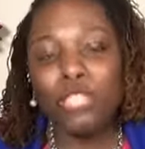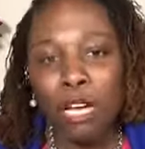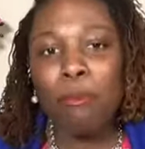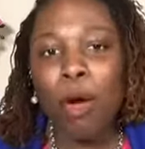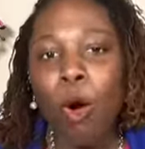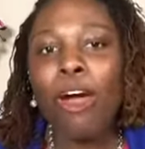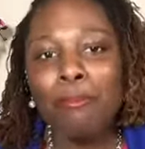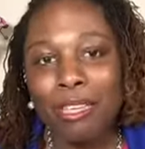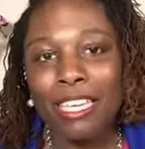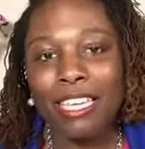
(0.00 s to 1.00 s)
up on
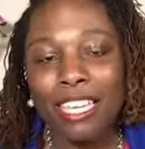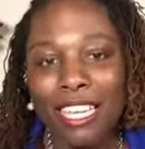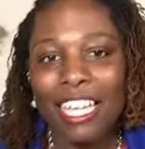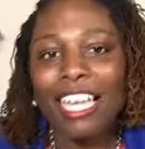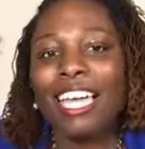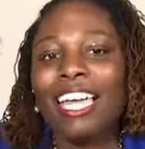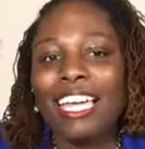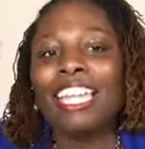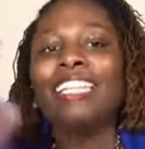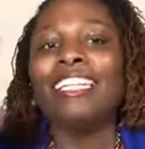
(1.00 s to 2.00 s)
me,
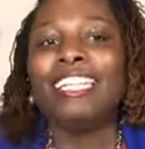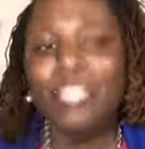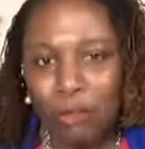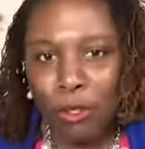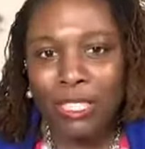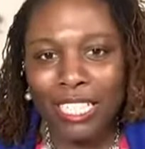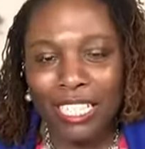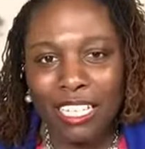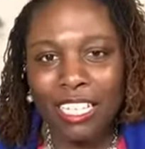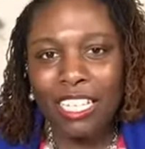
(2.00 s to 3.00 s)
literally,
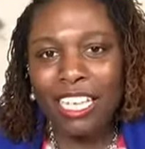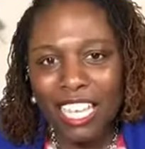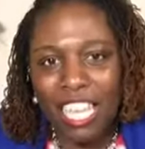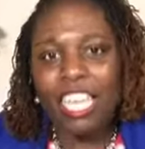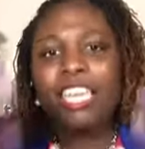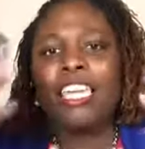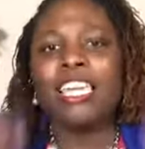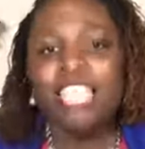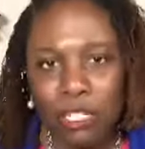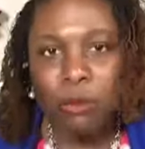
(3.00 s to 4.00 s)

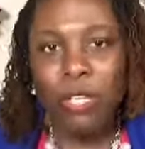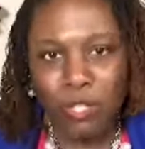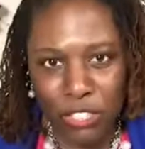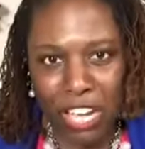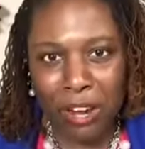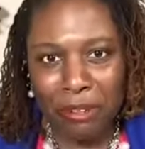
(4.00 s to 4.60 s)
in a wheelchair.